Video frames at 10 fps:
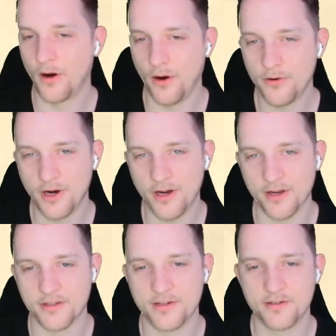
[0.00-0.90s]

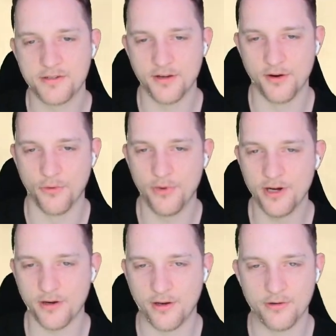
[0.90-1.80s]
Alright, so we
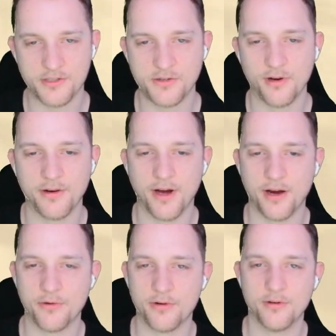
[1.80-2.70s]
are close to
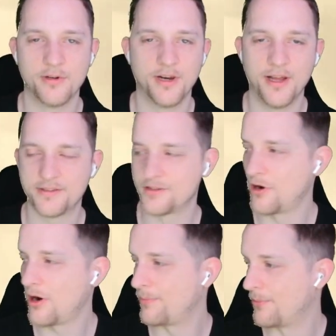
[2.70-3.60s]
Lanayru. Let's
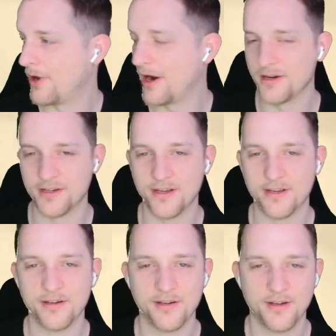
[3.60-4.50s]
hop right
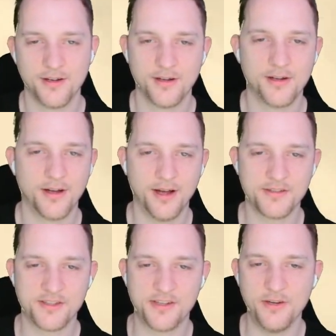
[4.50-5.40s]
in
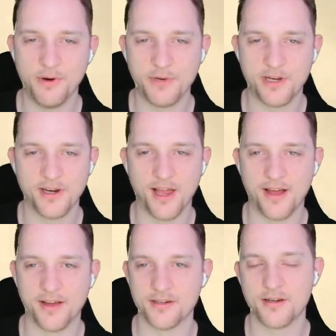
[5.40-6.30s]
and see where we can
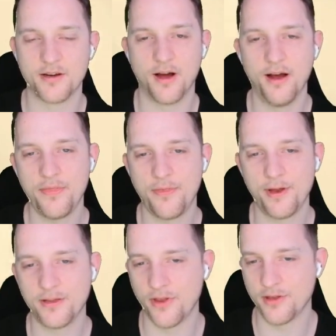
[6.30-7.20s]
land. I
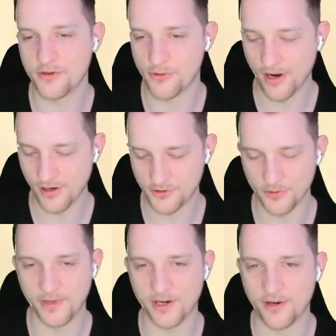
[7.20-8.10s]
think the trial
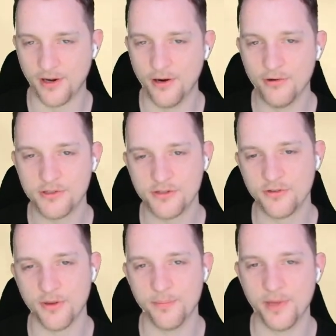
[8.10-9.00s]
should be close
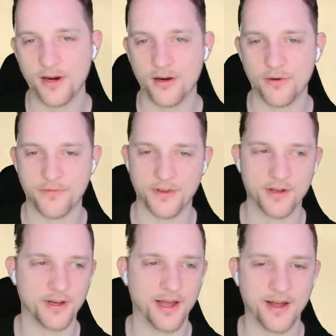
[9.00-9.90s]
to the middle of
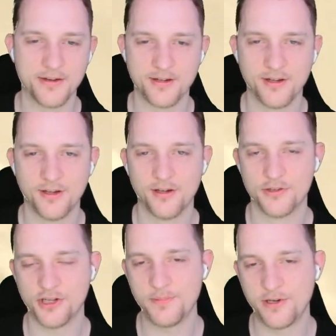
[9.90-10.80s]
the land.
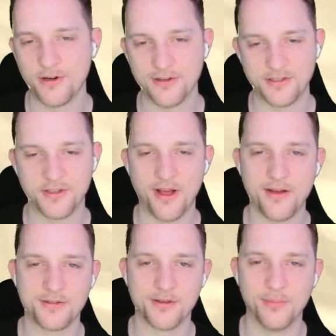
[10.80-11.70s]
Just because
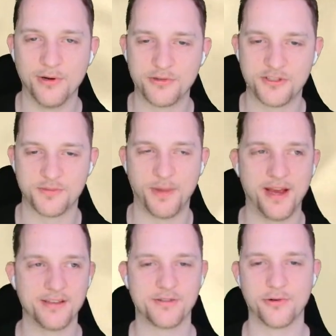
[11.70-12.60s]
there's the most
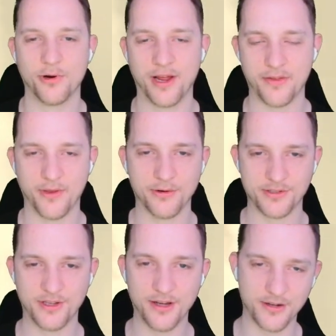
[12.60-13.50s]
space to collect
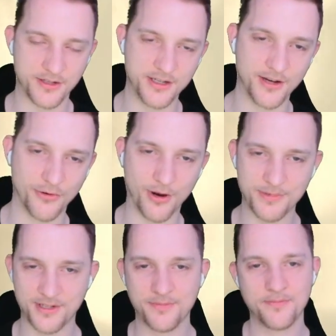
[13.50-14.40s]
those little
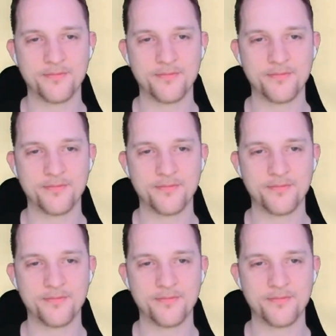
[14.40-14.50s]
teardrops.